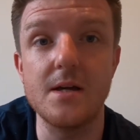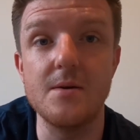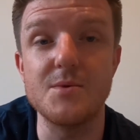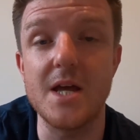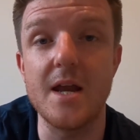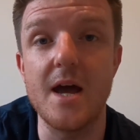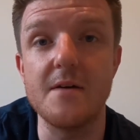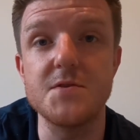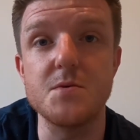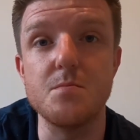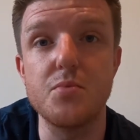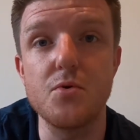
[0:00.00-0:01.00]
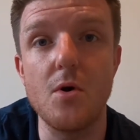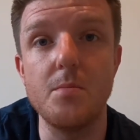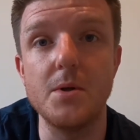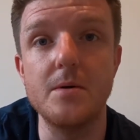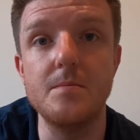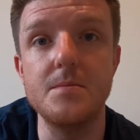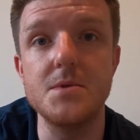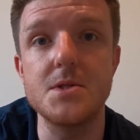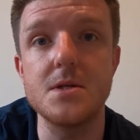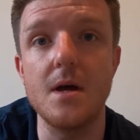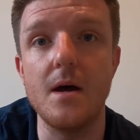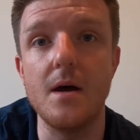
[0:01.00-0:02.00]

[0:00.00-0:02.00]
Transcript: it was going to have some problems.